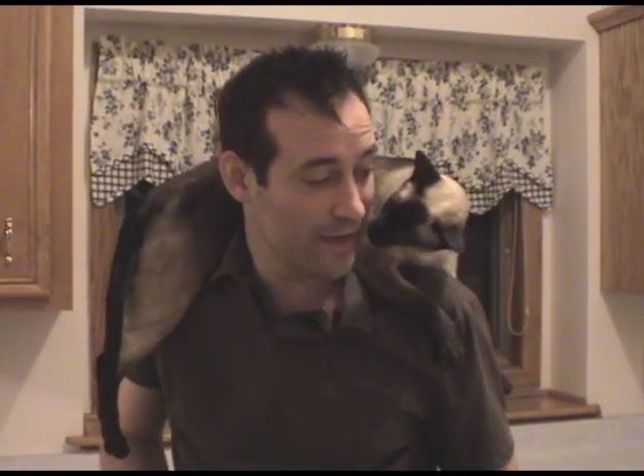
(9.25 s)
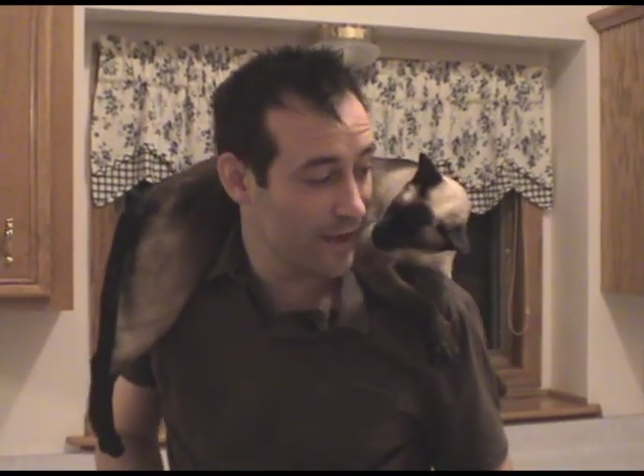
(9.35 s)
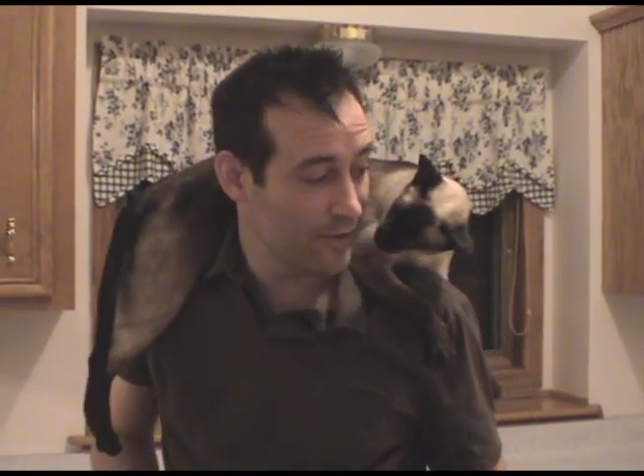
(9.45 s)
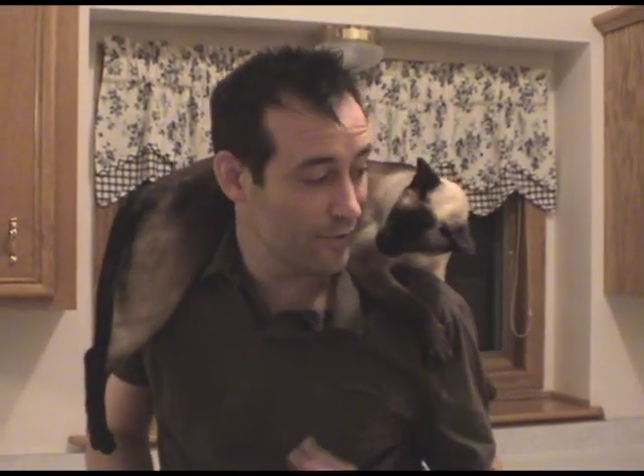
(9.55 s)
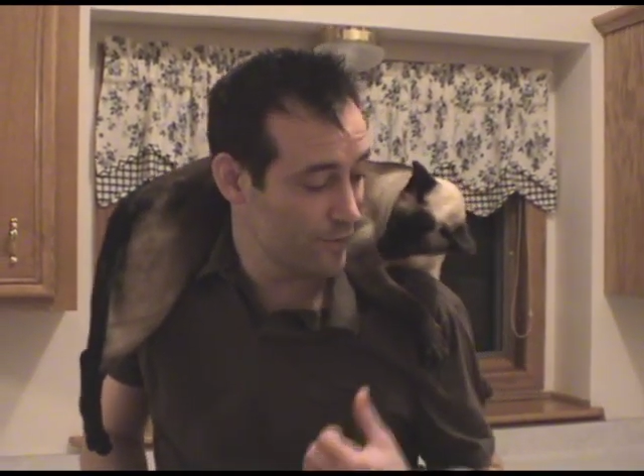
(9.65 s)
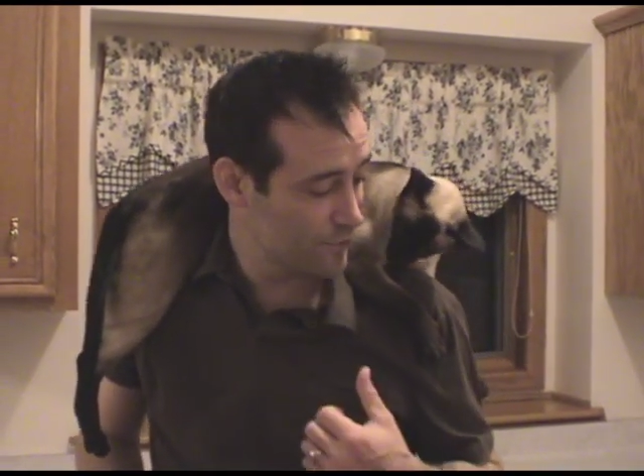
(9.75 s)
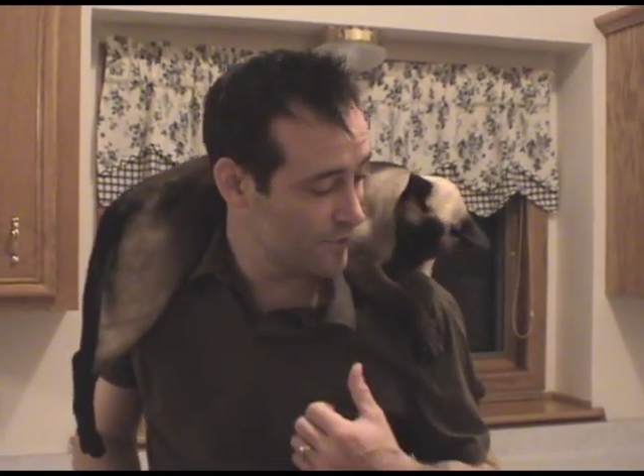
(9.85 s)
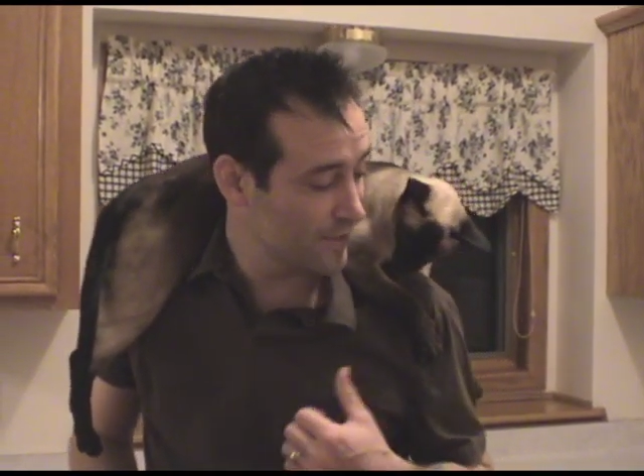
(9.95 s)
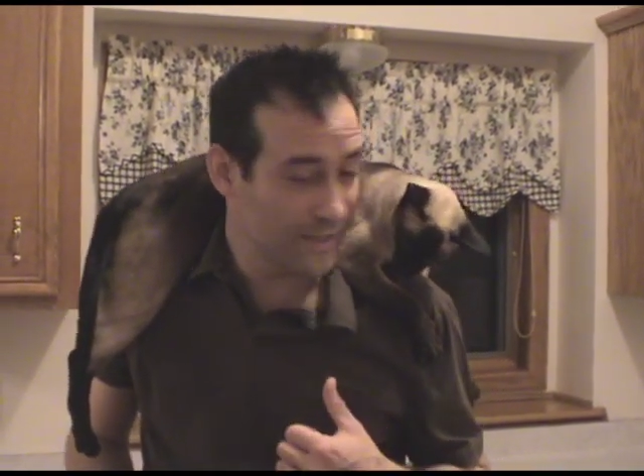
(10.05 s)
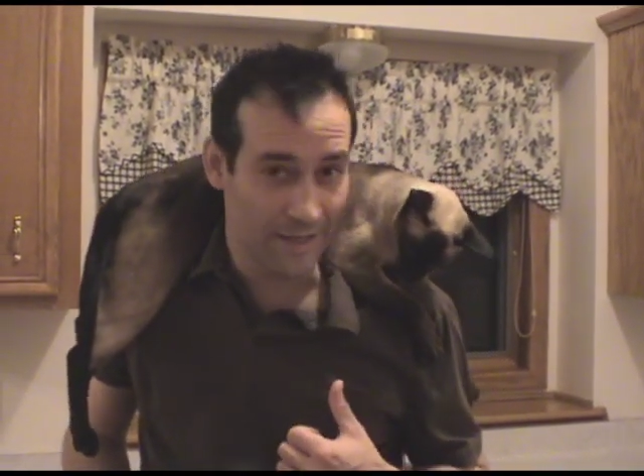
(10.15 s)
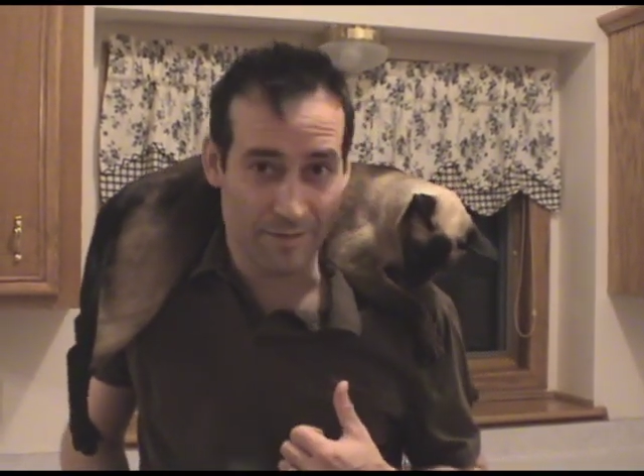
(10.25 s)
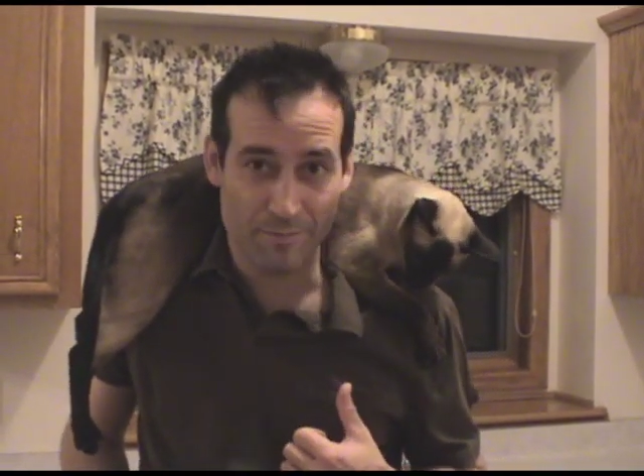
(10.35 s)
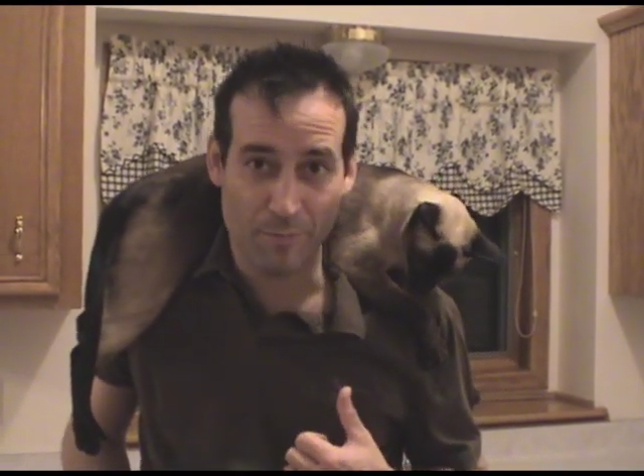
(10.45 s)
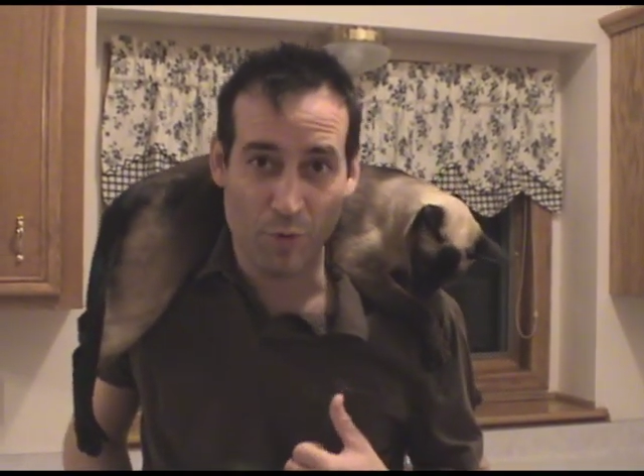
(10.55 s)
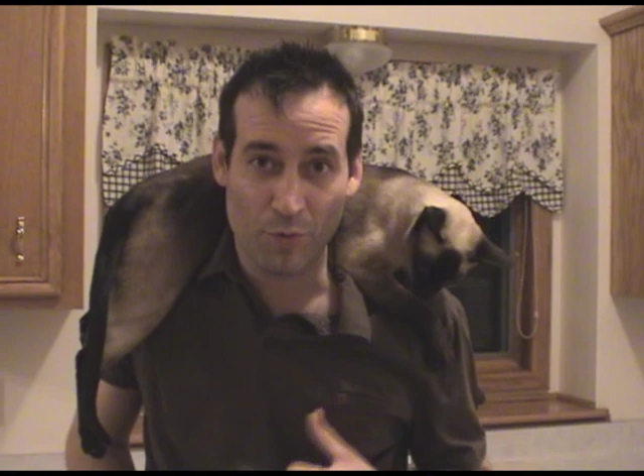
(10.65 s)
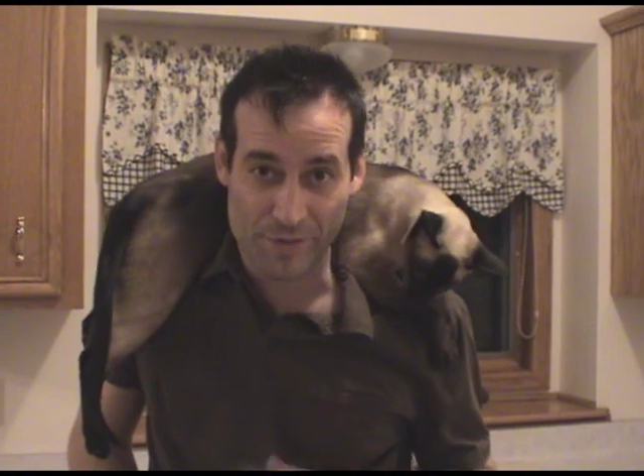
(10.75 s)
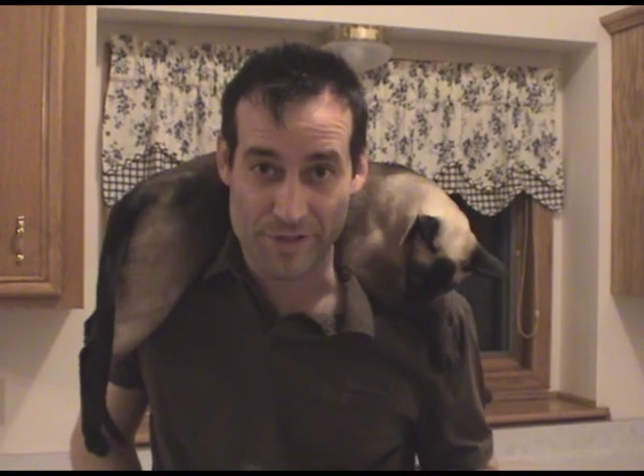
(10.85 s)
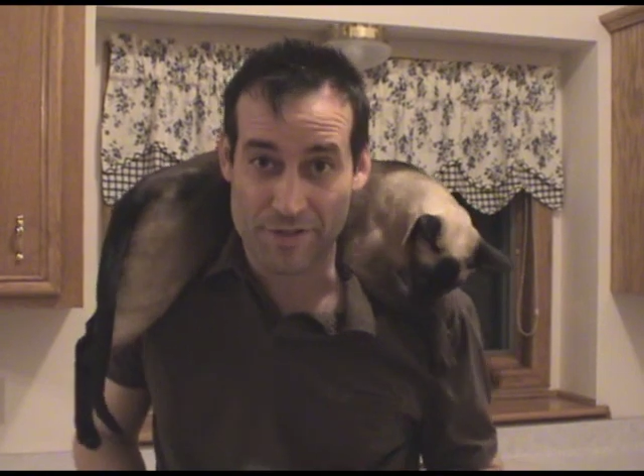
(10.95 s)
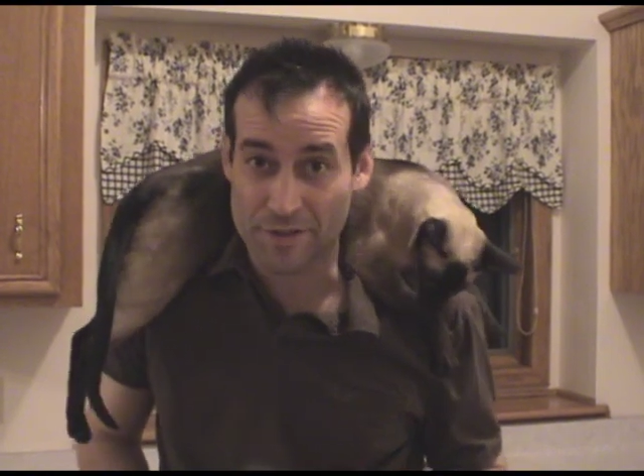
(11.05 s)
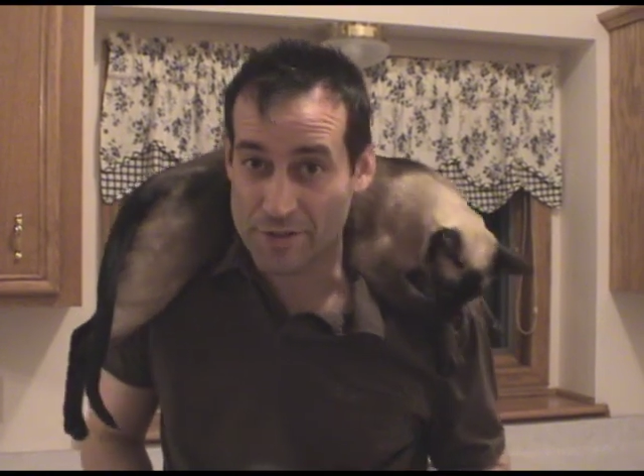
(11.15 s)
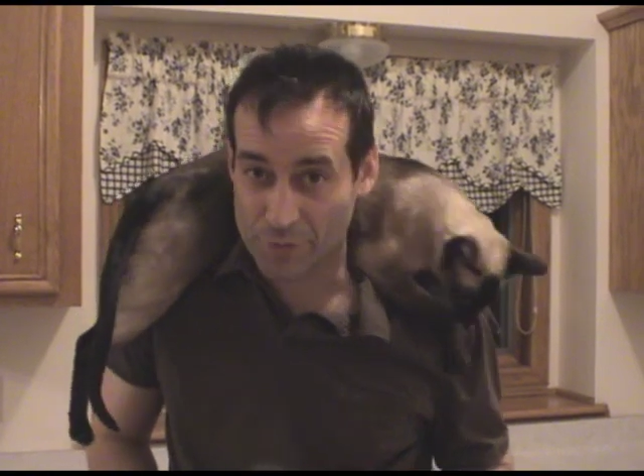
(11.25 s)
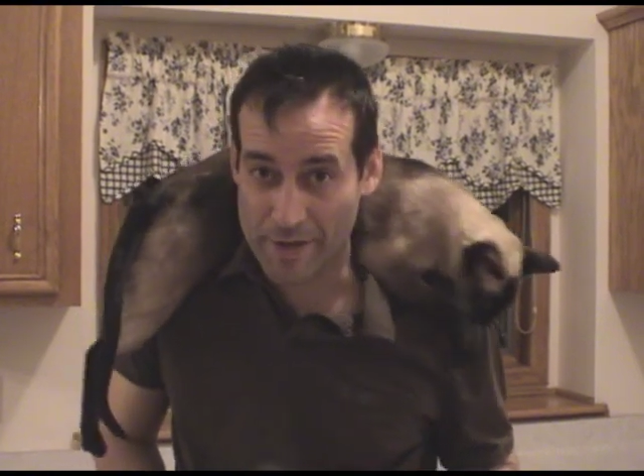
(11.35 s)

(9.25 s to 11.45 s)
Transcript: and are interestingly more resistant to